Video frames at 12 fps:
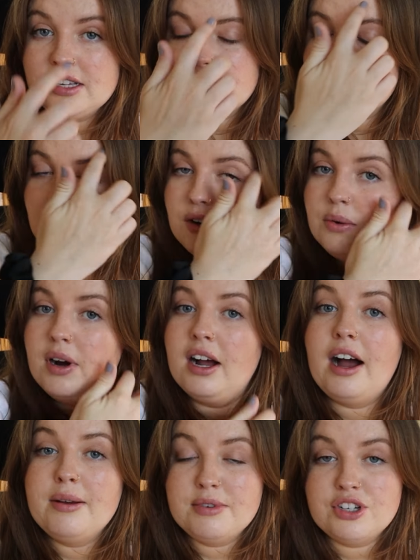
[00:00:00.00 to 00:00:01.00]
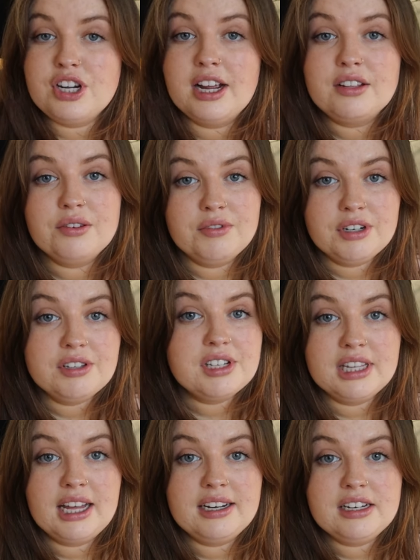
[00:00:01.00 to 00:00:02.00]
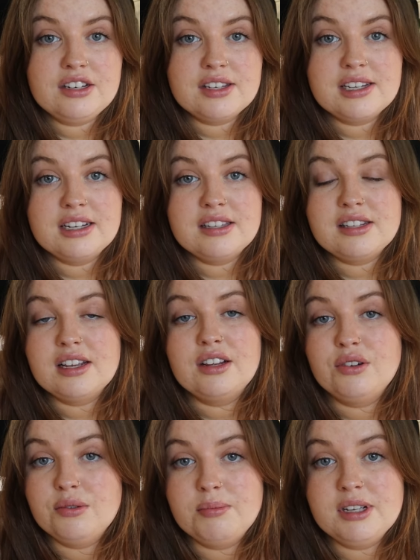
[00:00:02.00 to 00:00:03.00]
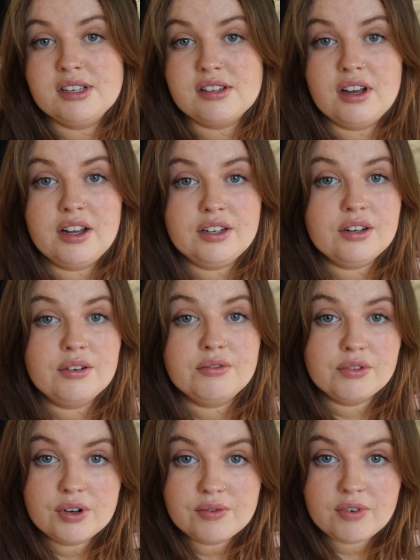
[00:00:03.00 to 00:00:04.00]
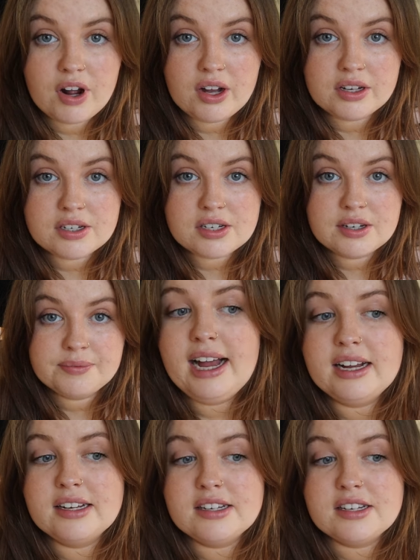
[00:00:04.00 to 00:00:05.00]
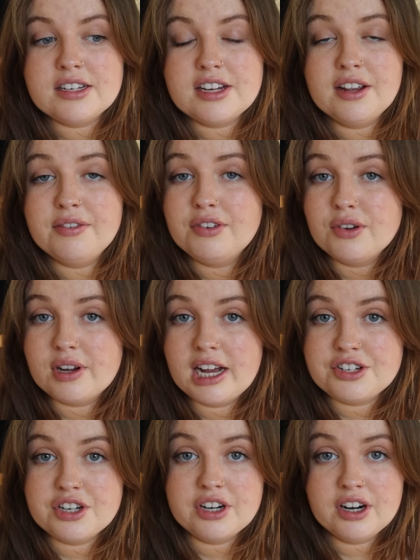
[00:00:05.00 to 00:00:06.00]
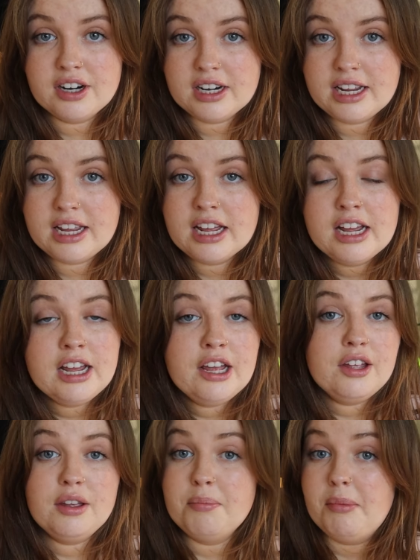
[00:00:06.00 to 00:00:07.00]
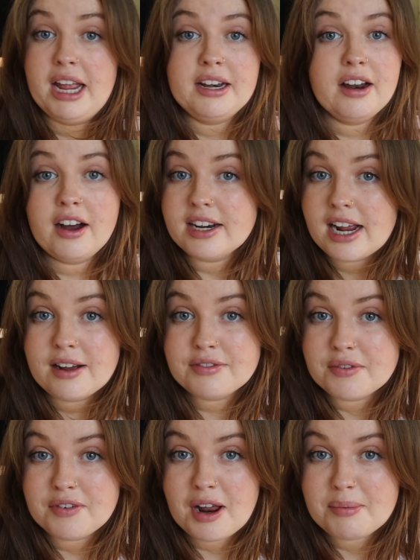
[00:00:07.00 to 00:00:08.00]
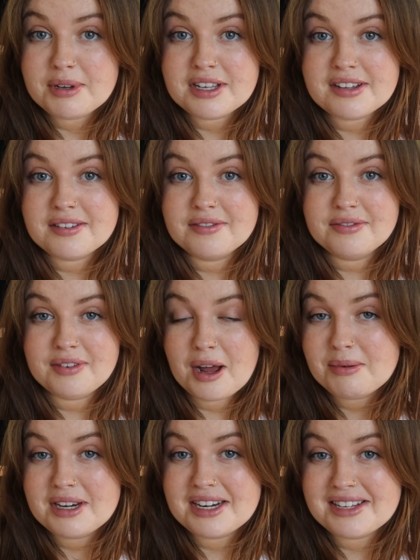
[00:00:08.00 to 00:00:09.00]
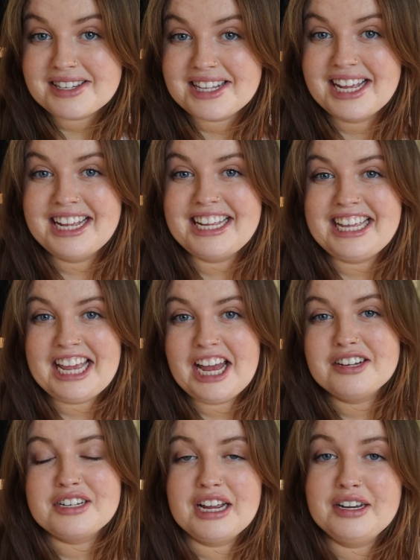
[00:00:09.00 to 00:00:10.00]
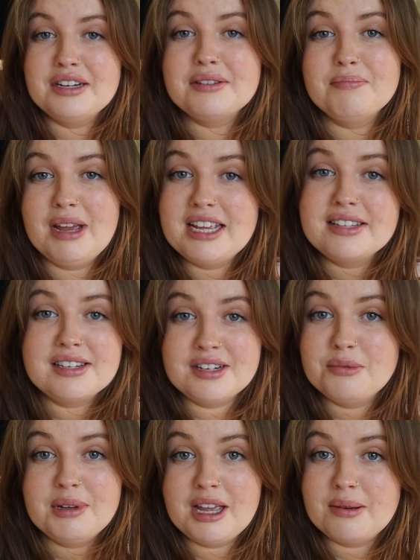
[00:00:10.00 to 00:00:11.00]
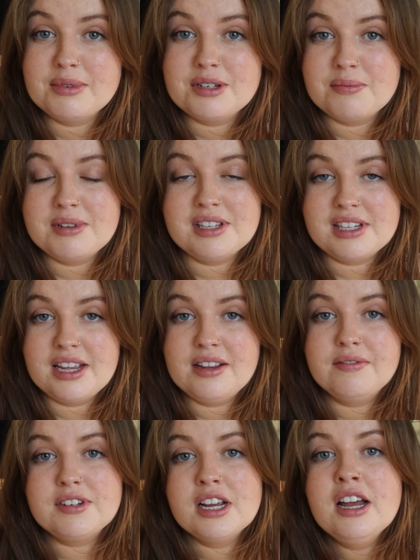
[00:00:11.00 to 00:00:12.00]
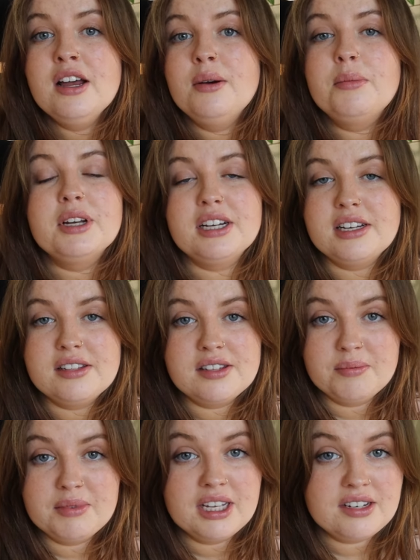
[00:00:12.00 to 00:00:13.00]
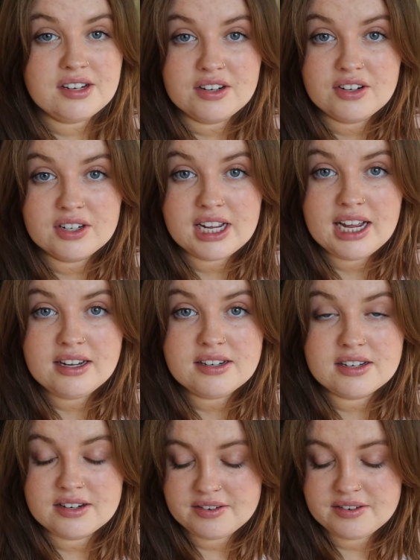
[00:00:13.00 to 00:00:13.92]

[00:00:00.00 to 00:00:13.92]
So I would check the roots in that instance. It could be a sign of root rot, and if you catch it early, you may not have the floppiness yet, and it may still be able to be saved, but it is something to look at.